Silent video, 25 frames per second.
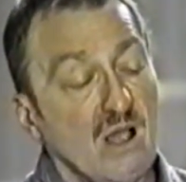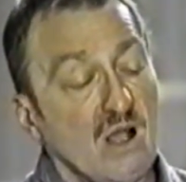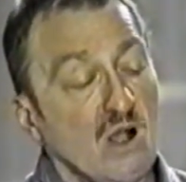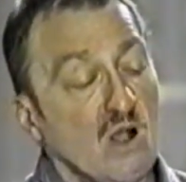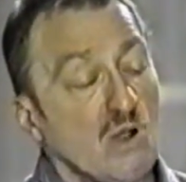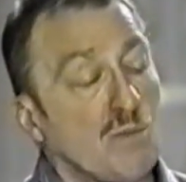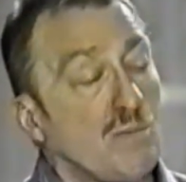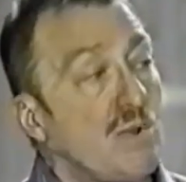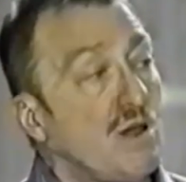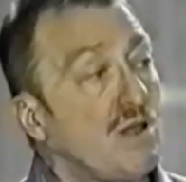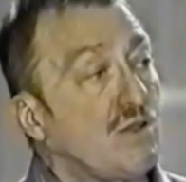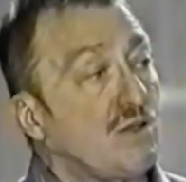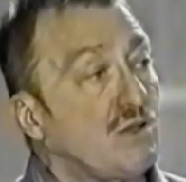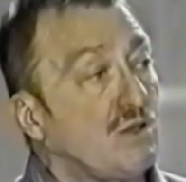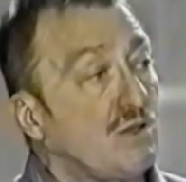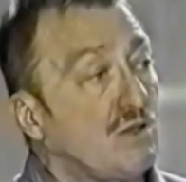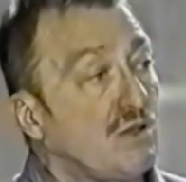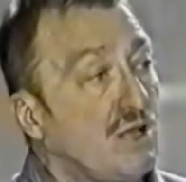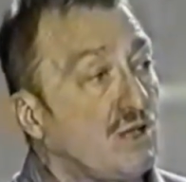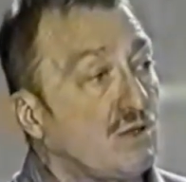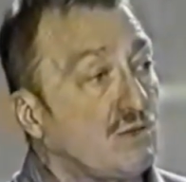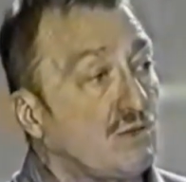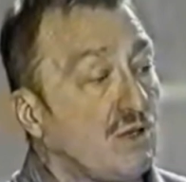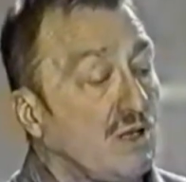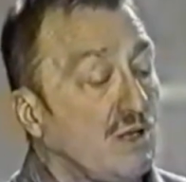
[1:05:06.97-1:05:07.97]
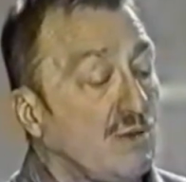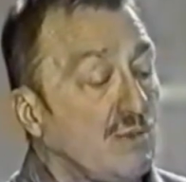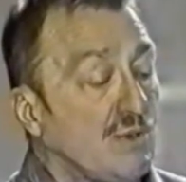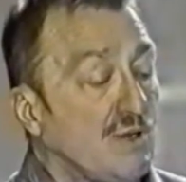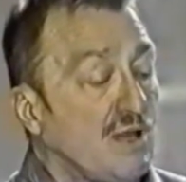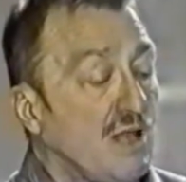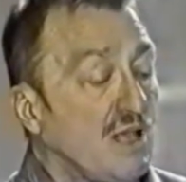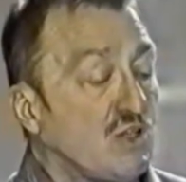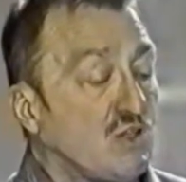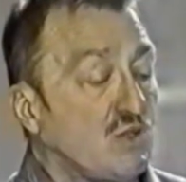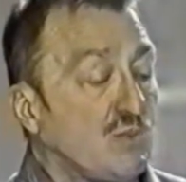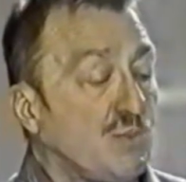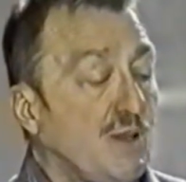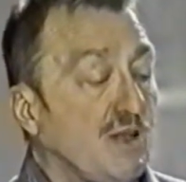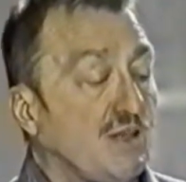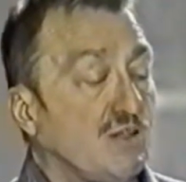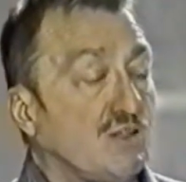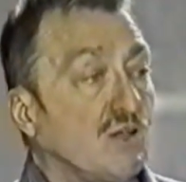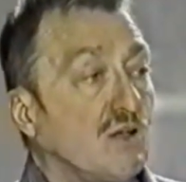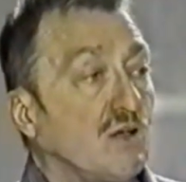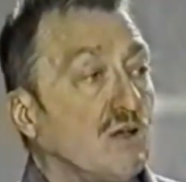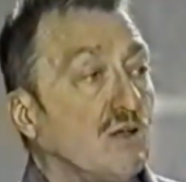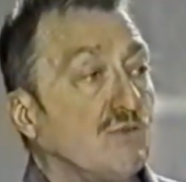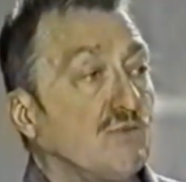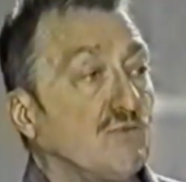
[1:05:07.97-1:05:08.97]
Her mother literally would not speak
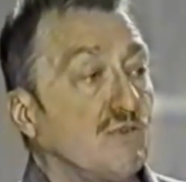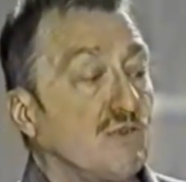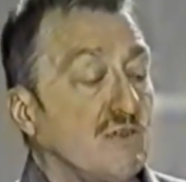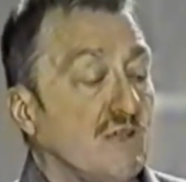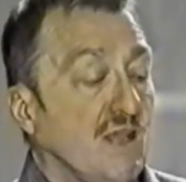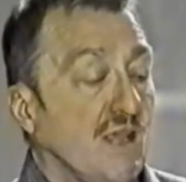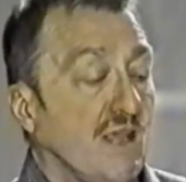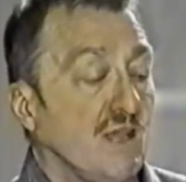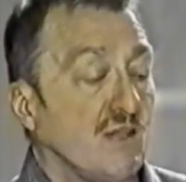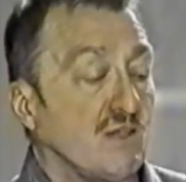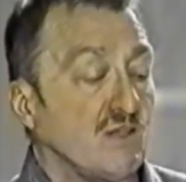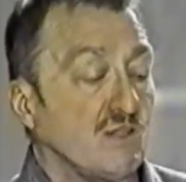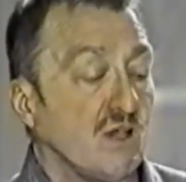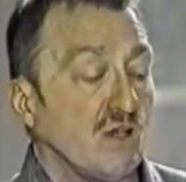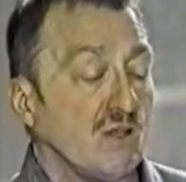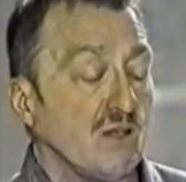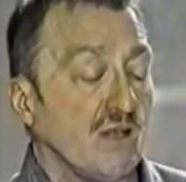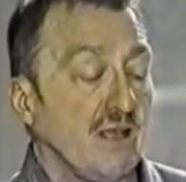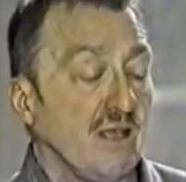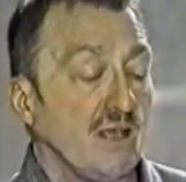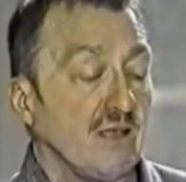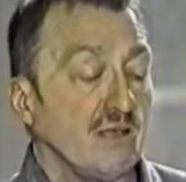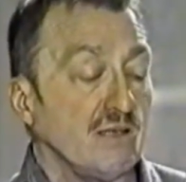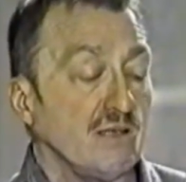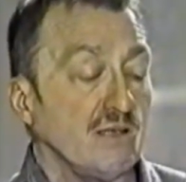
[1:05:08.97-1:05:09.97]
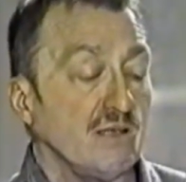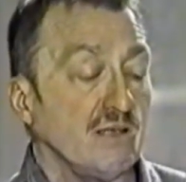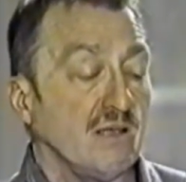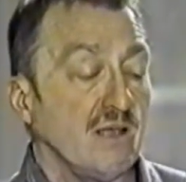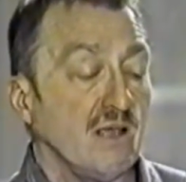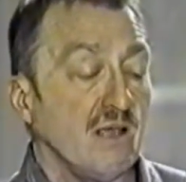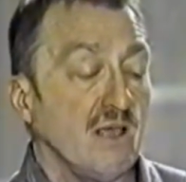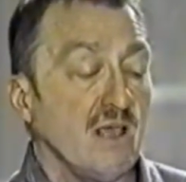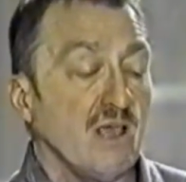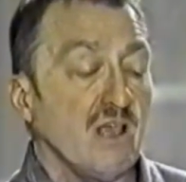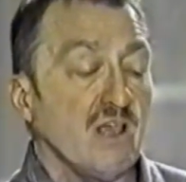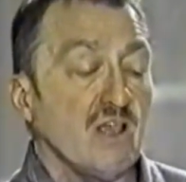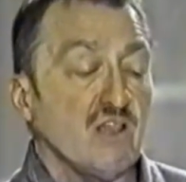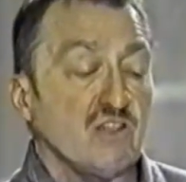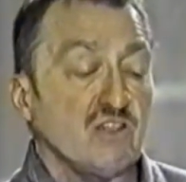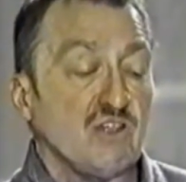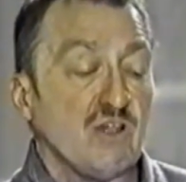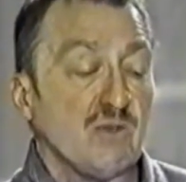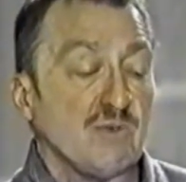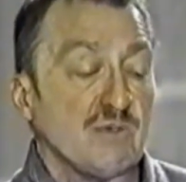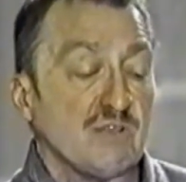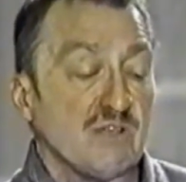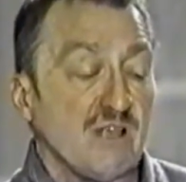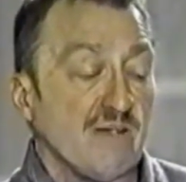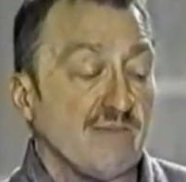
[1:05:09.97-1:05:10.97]
to her for days on end. She
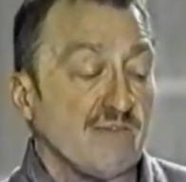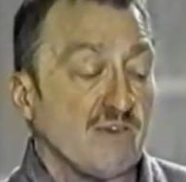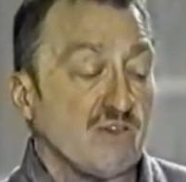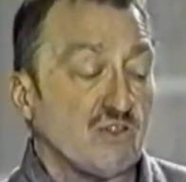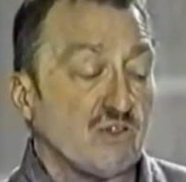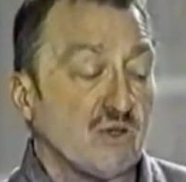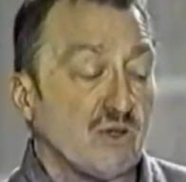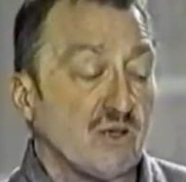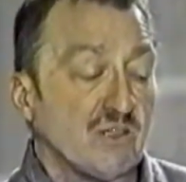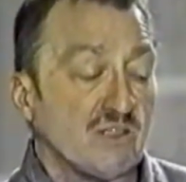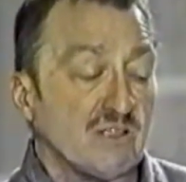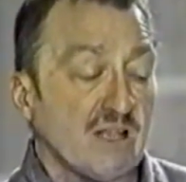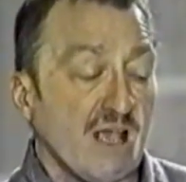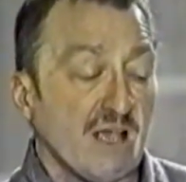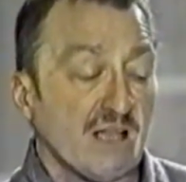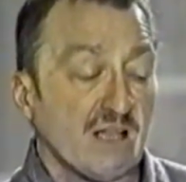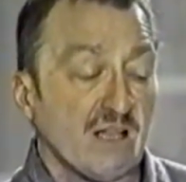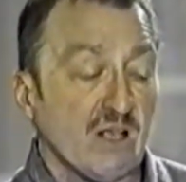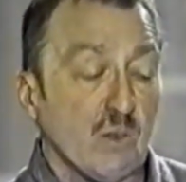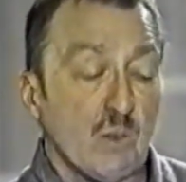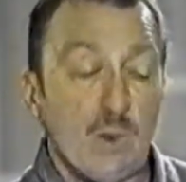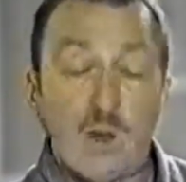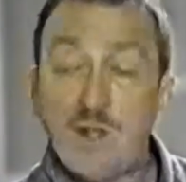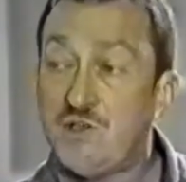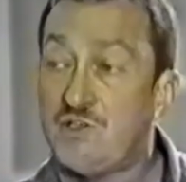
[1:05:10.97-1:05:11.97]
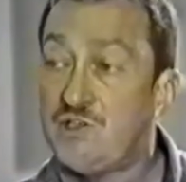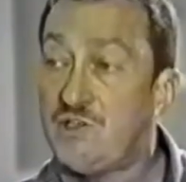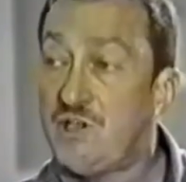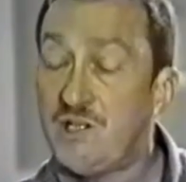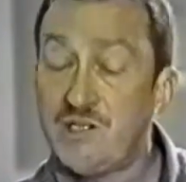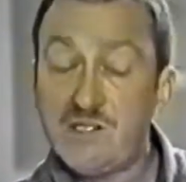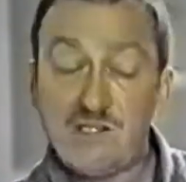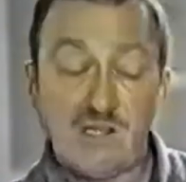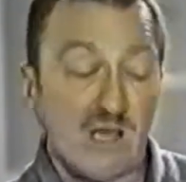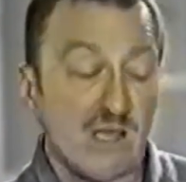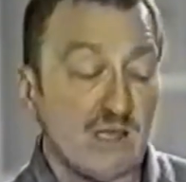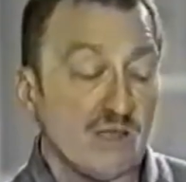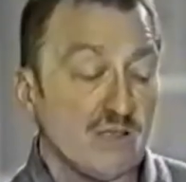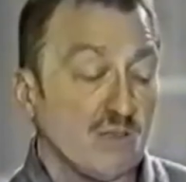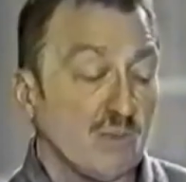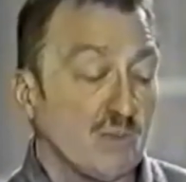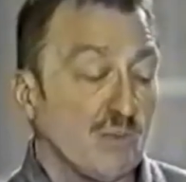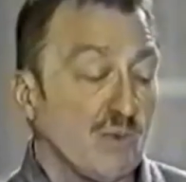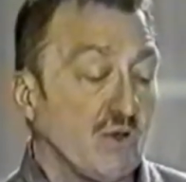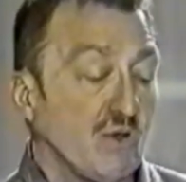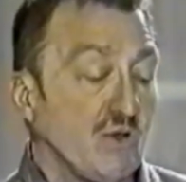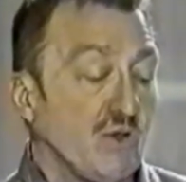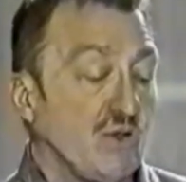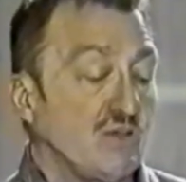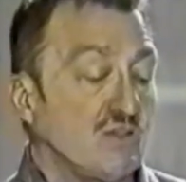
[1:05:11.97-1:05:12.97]
was never sure exactly what she had done to
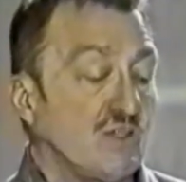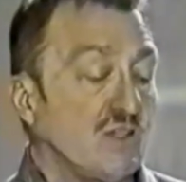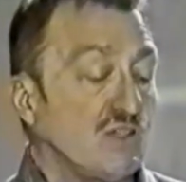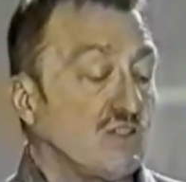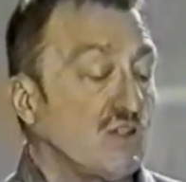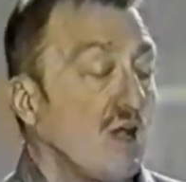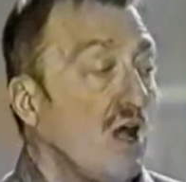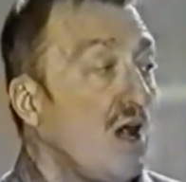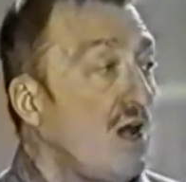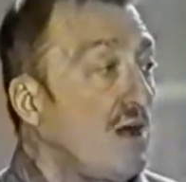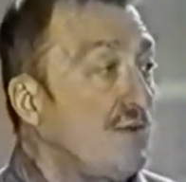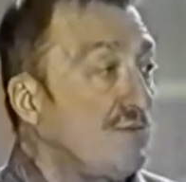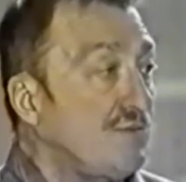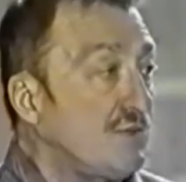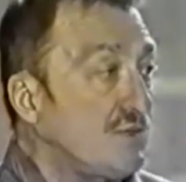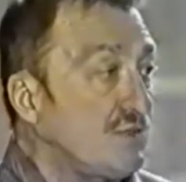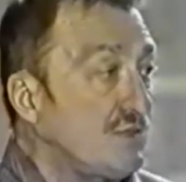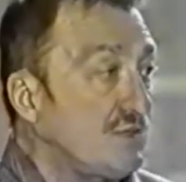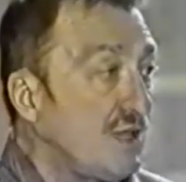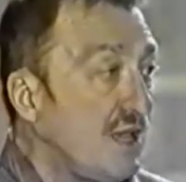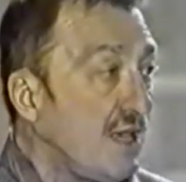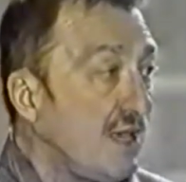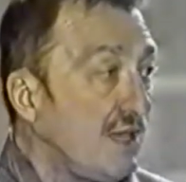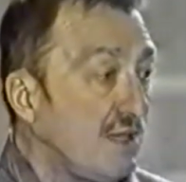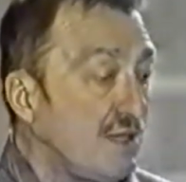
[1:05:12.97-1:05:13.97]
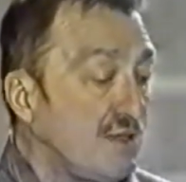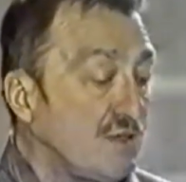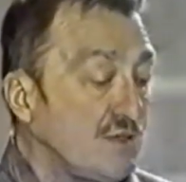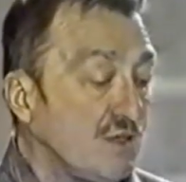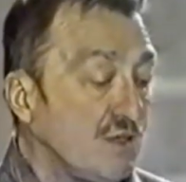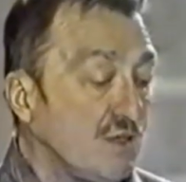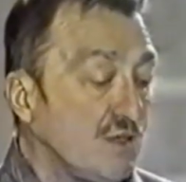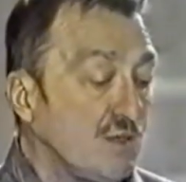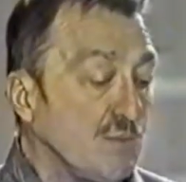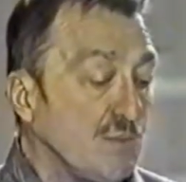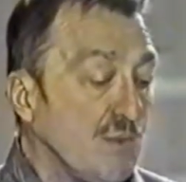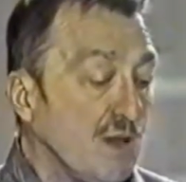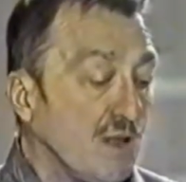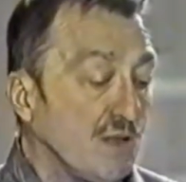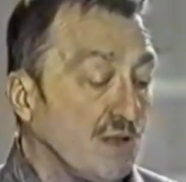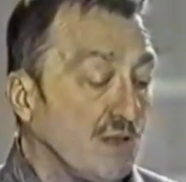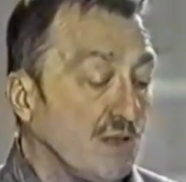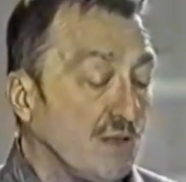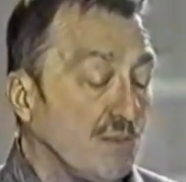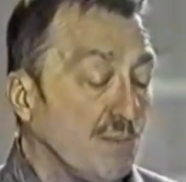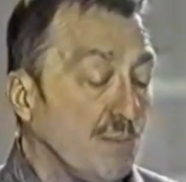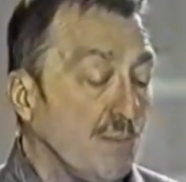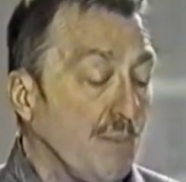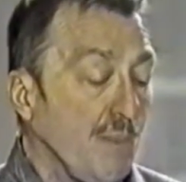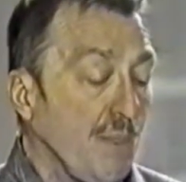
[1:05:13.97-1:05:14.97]
produce this awful silence in her
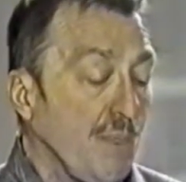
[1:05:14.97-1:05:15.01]
mother.